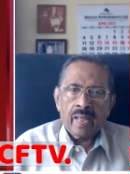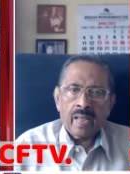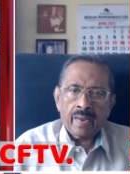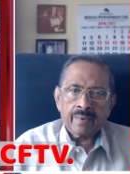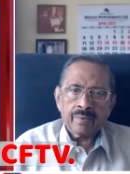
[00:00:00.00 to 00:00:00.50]

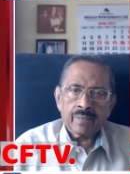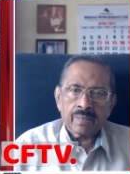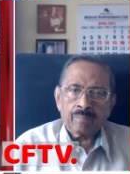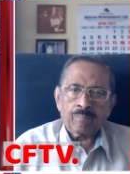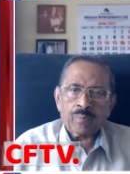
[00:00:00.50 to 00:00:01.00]
and uh,
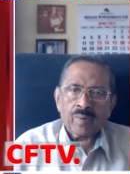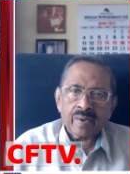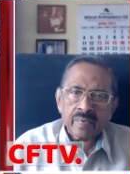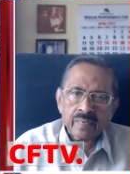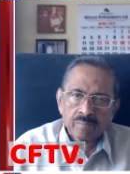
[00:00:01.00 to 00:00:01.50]

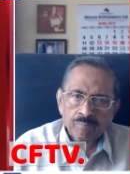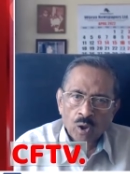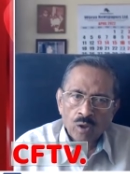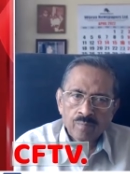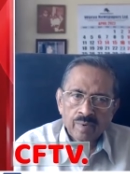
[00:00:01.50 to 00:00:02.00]
providing
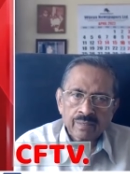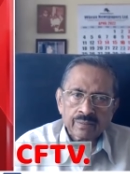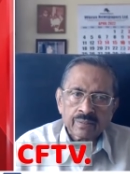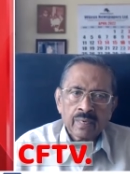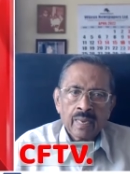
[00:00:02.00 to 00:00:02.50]

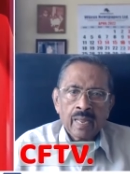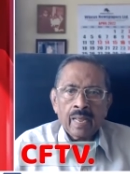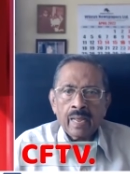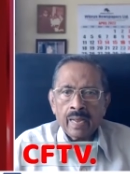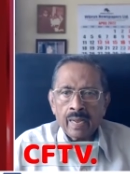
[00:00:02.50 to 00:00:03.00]
employment
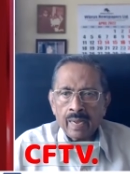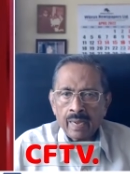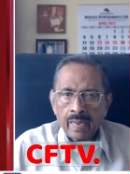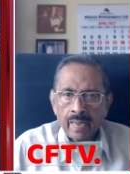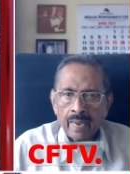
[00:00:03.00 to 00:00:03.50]

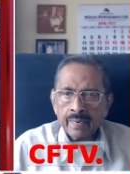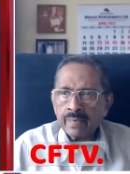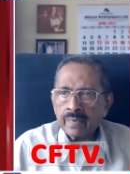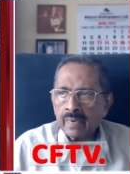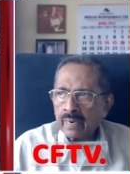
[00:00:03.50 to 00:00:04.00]
uh,
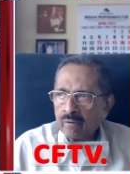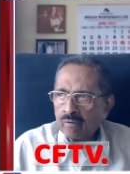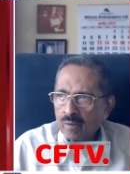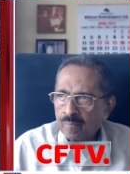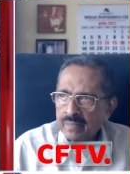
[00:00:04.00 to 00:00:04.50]
and uh,
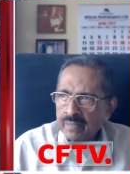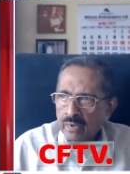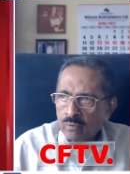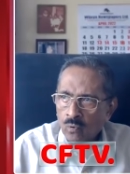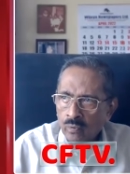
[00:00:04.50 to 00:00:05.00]
developing that
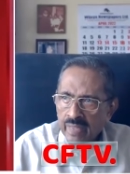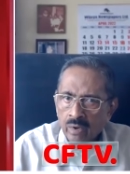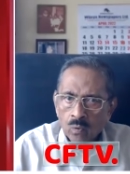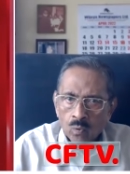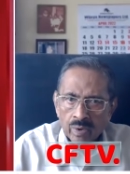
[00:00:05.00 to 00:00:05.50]
their
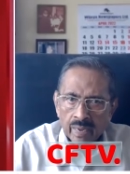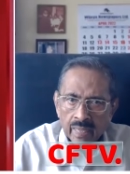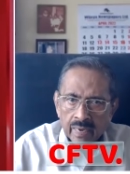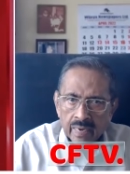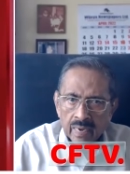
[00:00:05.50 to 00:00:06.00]
own
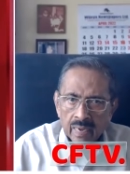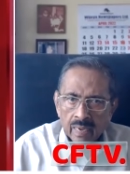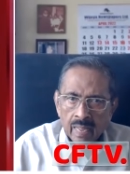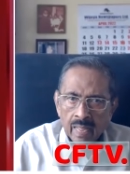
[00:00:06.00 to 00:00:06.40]
area.